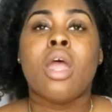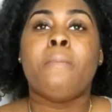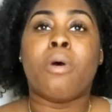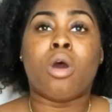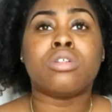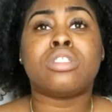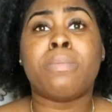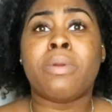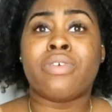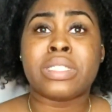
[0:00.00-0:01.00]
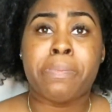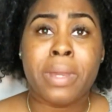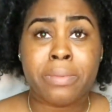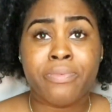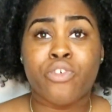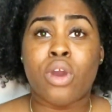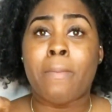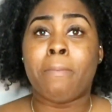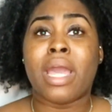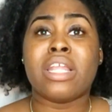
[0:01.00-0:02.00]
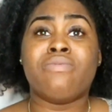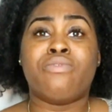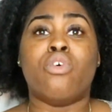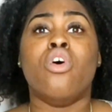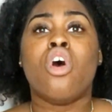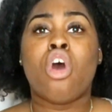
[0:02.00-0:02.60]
but also be respectful and mindful